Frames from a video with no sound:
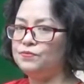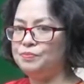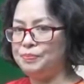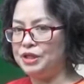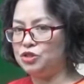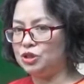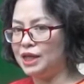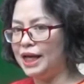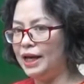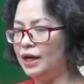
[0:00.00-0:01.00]
picture
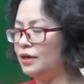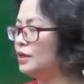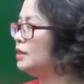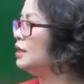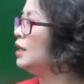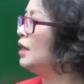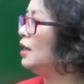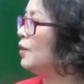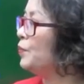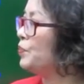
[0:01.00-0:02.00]
here,
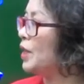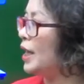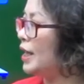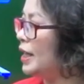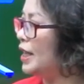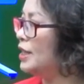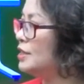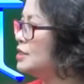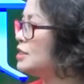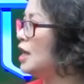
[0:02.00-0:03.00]
he
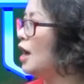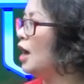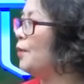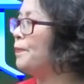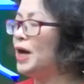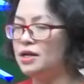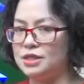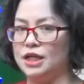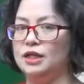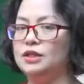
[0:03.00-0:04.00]
is a
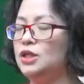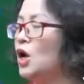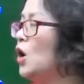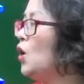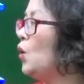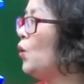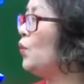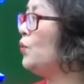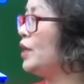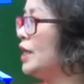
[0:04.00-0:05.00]
person
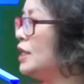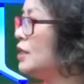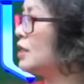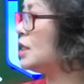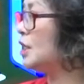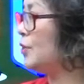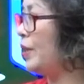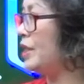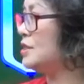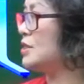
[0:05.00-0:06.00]
who
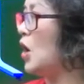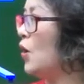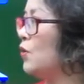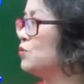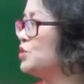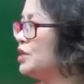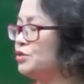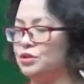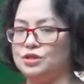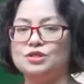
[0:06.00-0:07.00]
corrects or
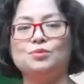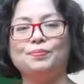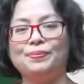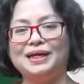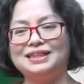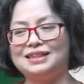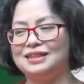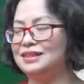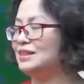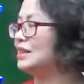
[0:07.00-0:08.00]
changes
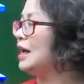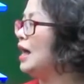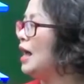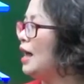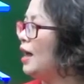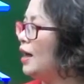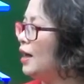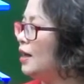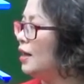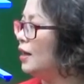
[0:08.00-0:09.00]
pieces
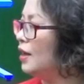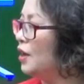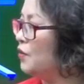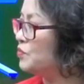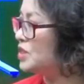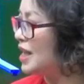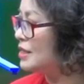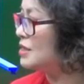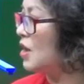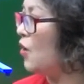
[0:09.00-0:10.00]
of
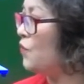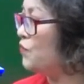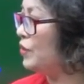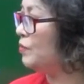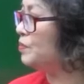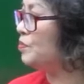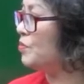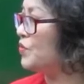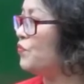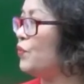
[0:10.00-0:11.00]
text or film
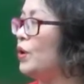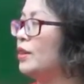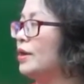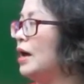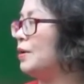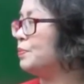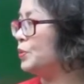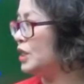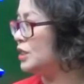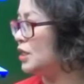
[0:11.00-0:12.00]
before they are
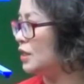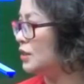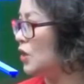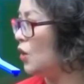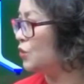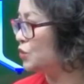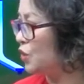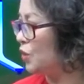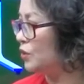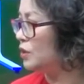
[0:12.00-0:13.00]
printed or
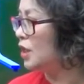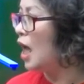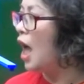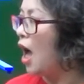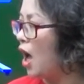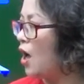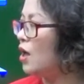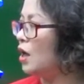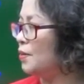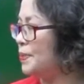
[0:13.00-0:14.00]
shown,
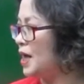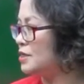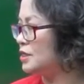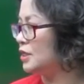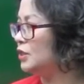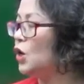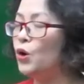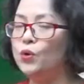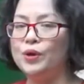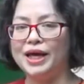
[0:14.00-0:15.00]
or a person
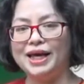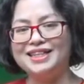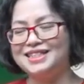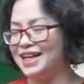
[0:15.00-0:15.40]
who is